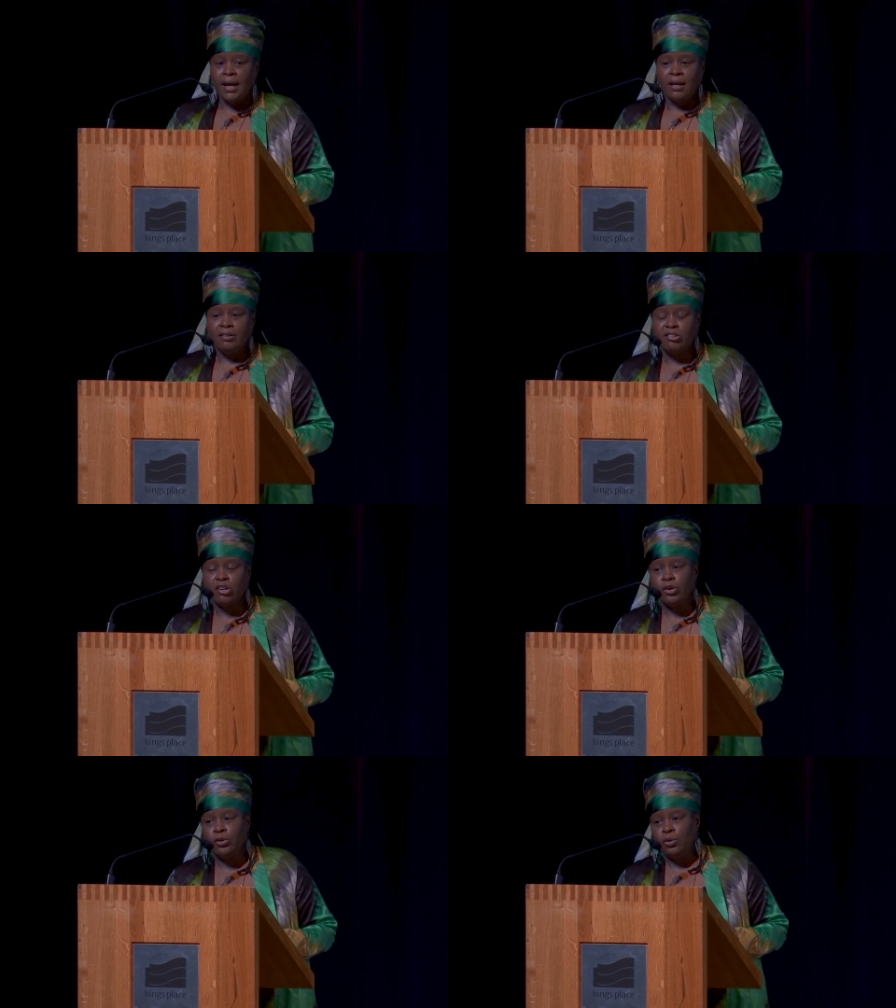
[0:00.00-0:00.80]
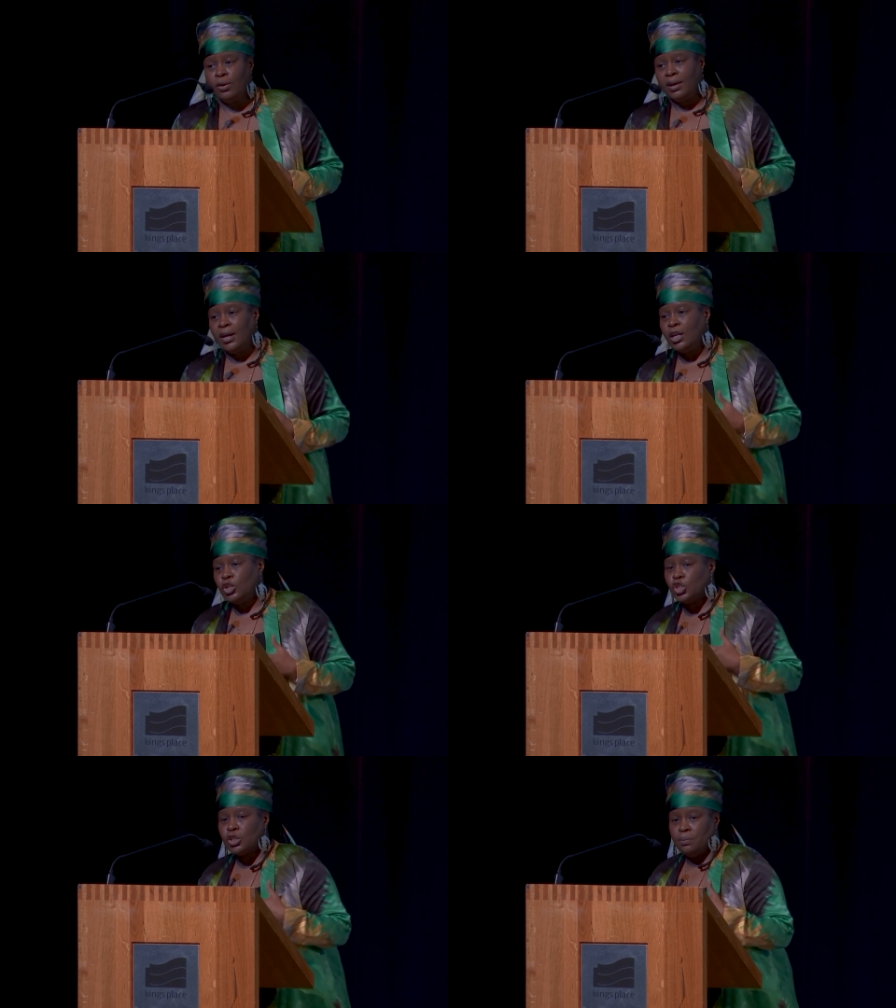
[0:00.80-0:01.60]
And so
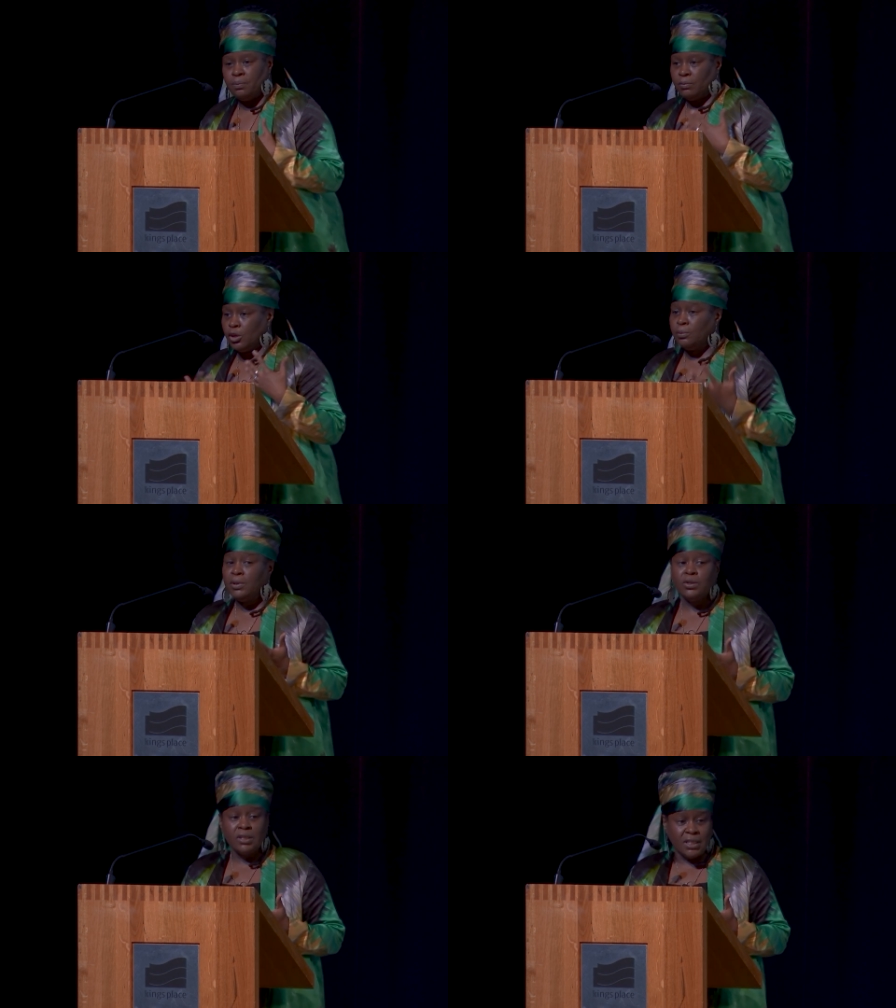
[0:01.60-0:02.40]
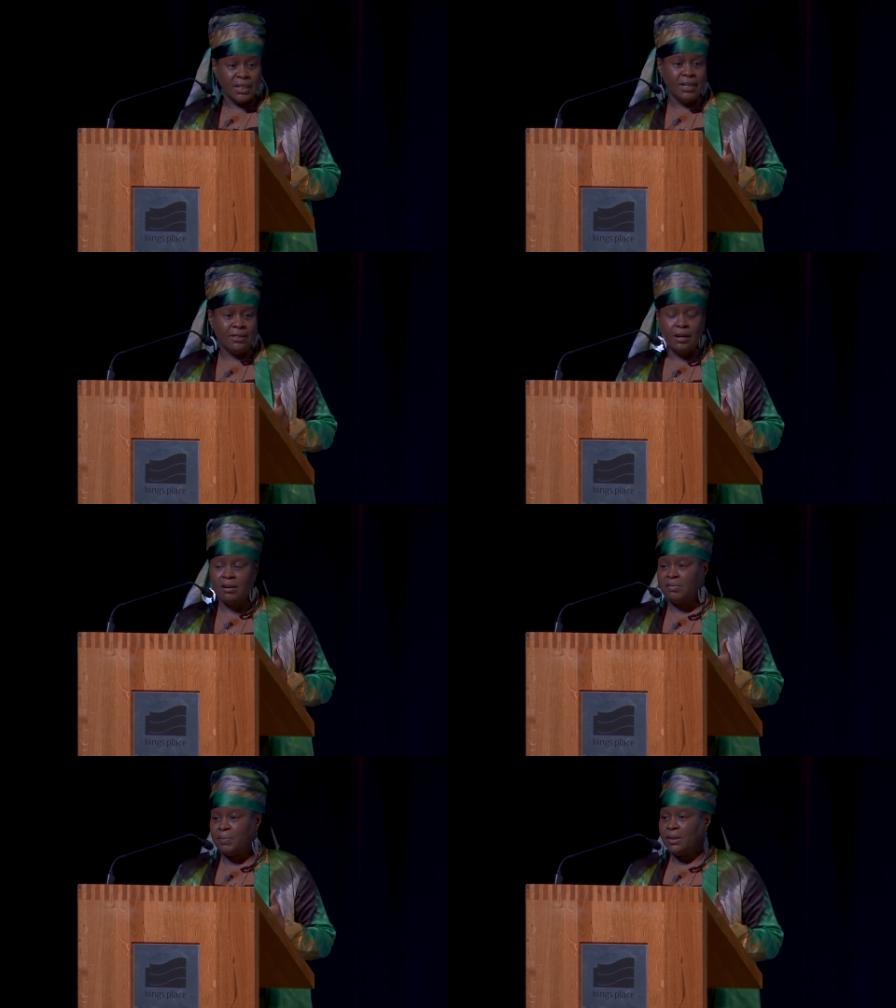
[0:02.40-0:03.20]
each community that
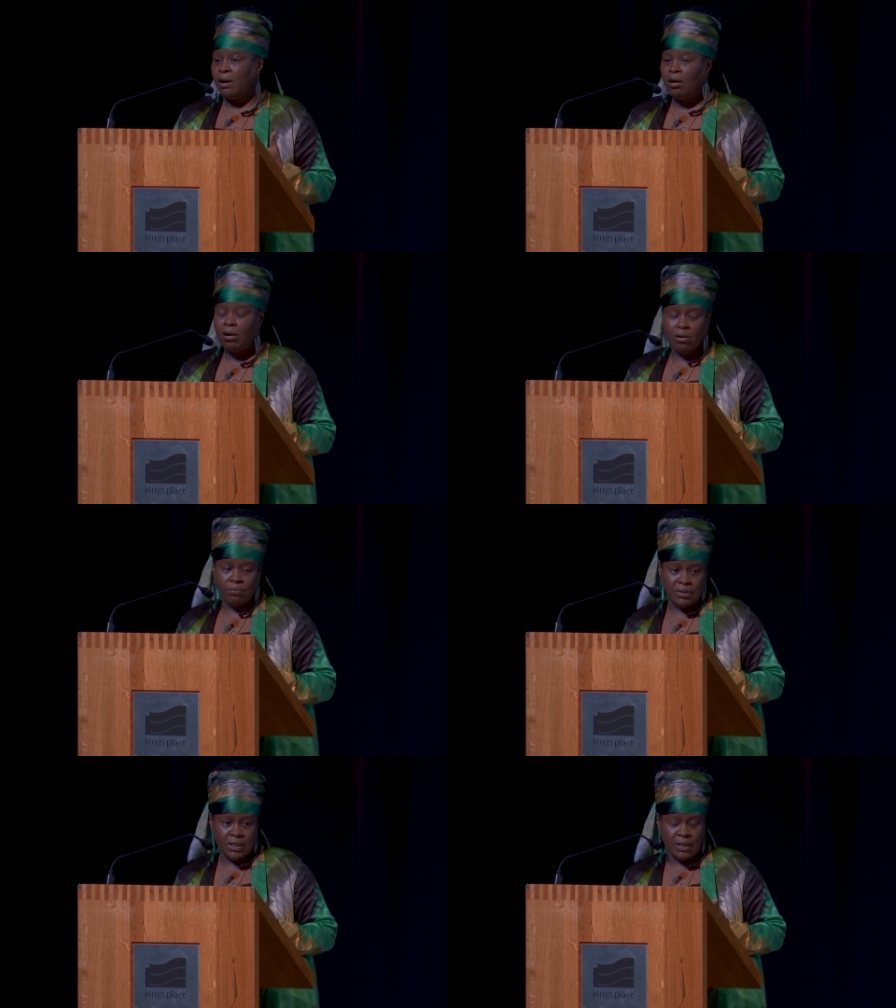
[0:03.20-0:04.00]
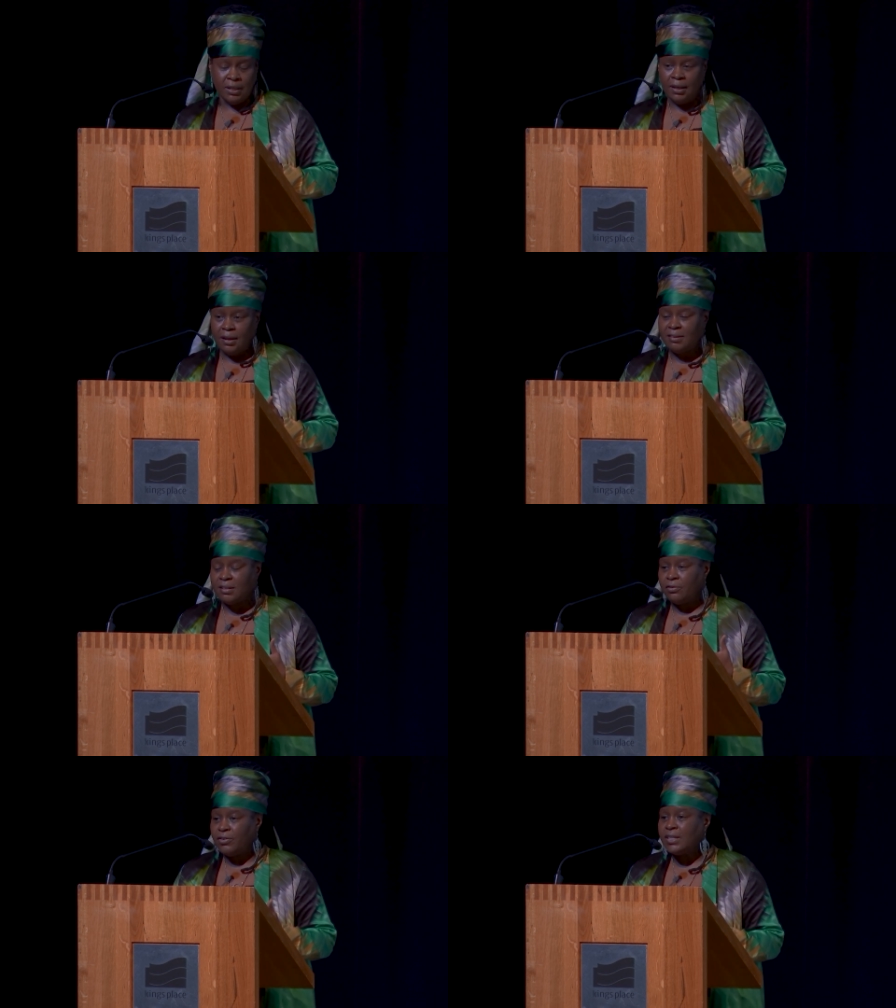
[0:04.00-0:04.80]
has been harmed as
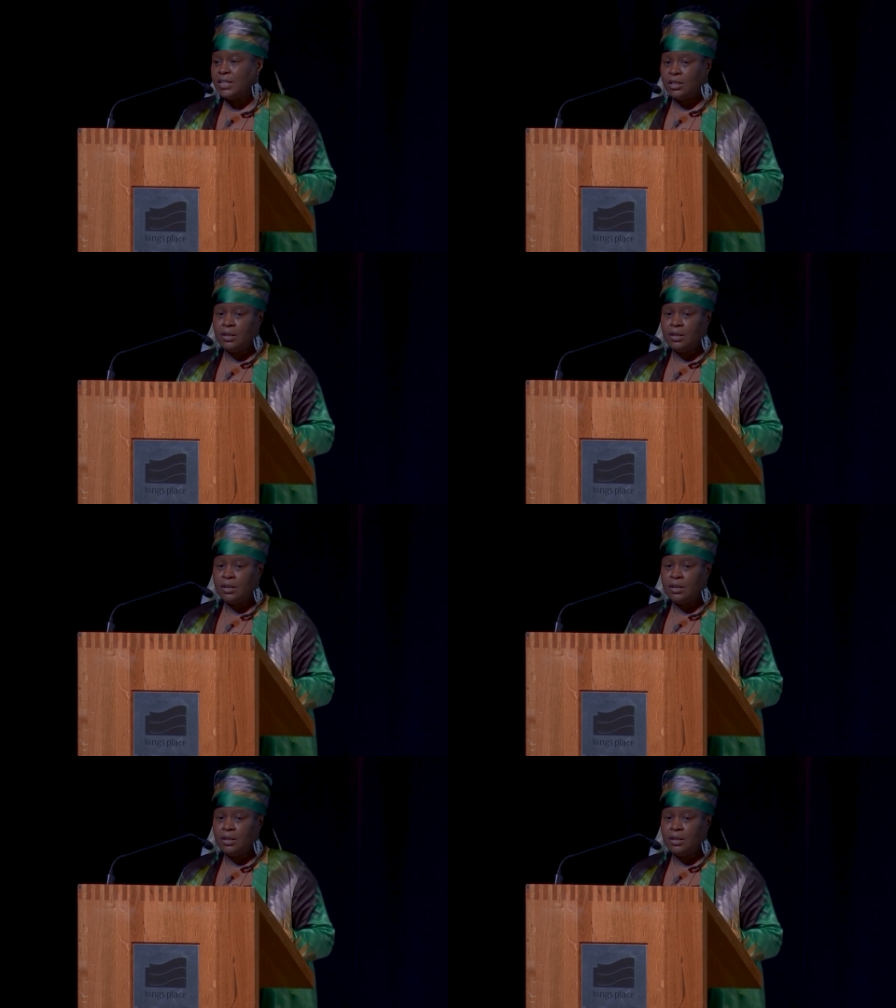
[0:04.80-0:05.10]
an affected